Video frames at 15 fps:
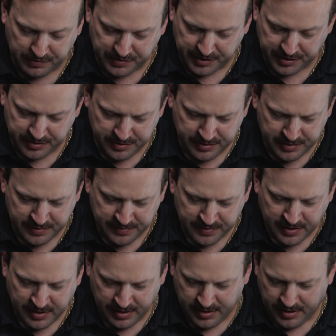of it.
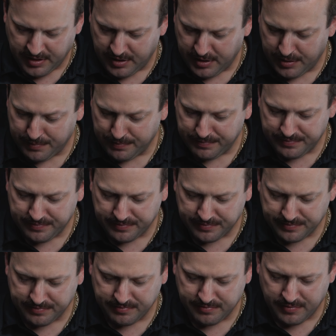And
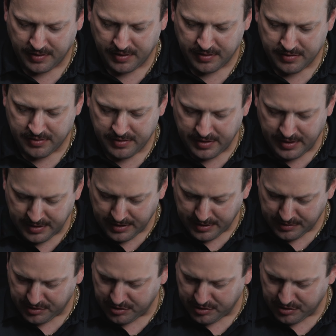then,